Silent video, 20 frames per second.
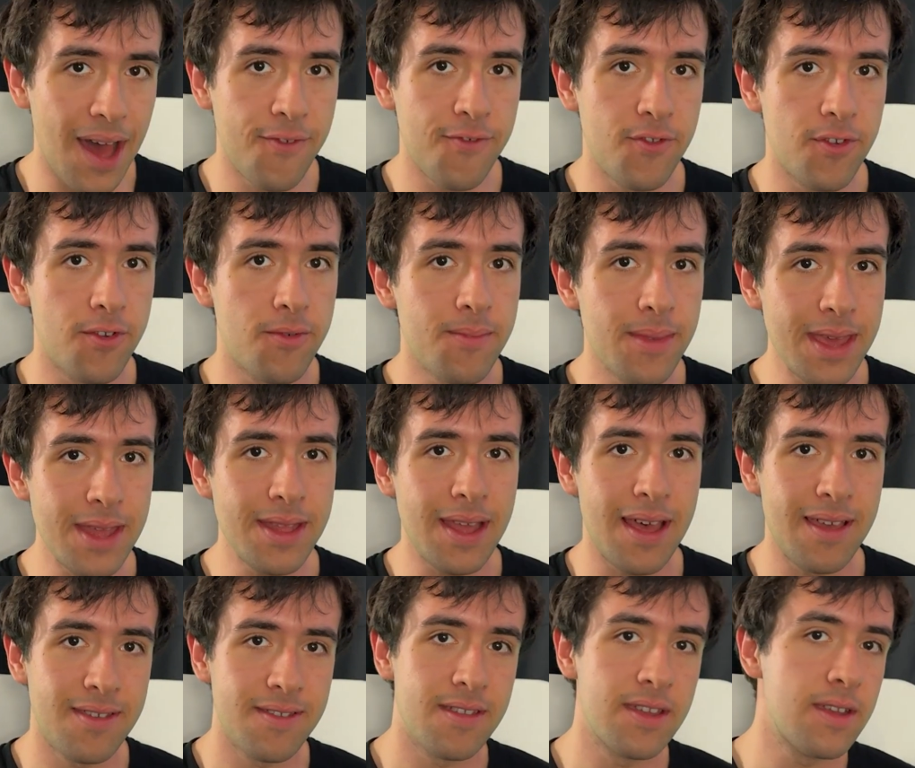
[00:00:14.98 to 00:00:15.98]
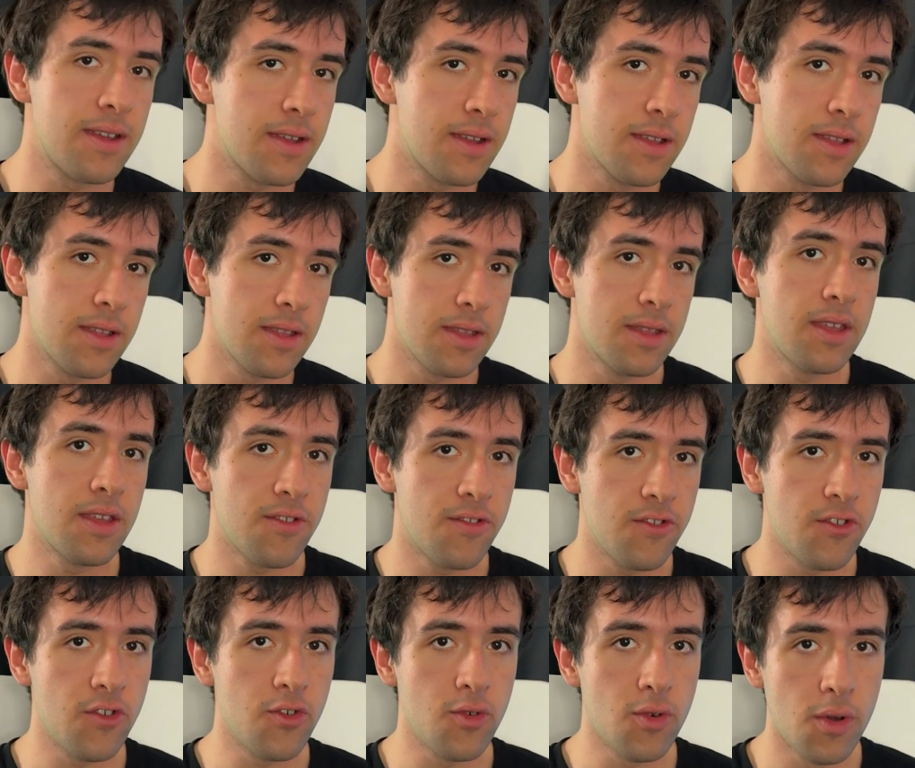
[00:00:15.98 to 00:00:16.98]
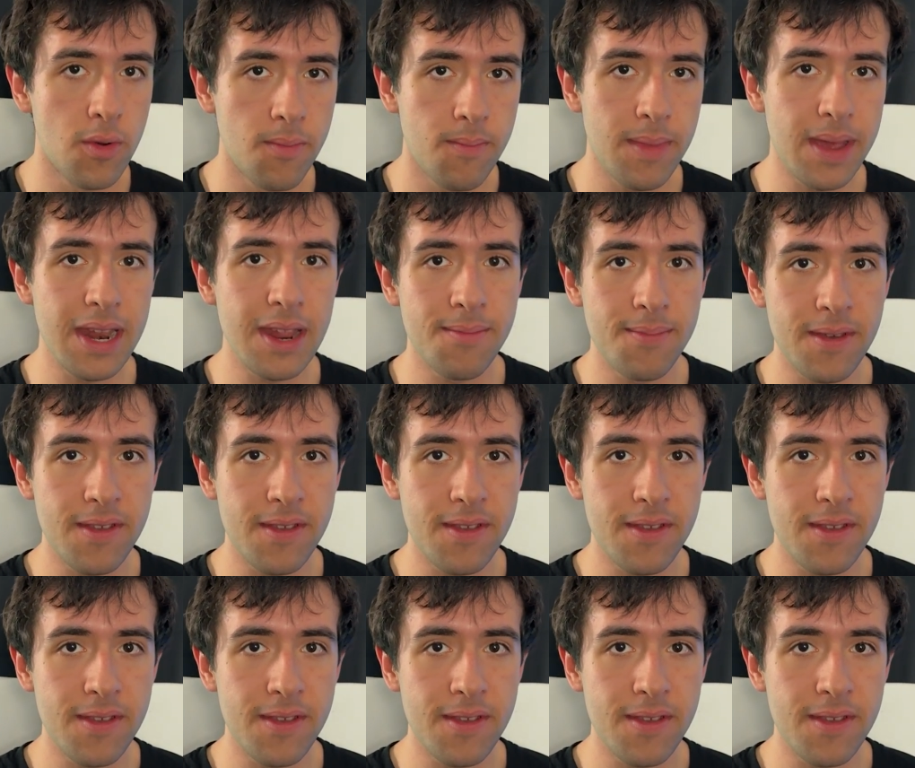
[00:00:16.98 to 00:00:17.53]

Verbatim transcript: after me testing this new mini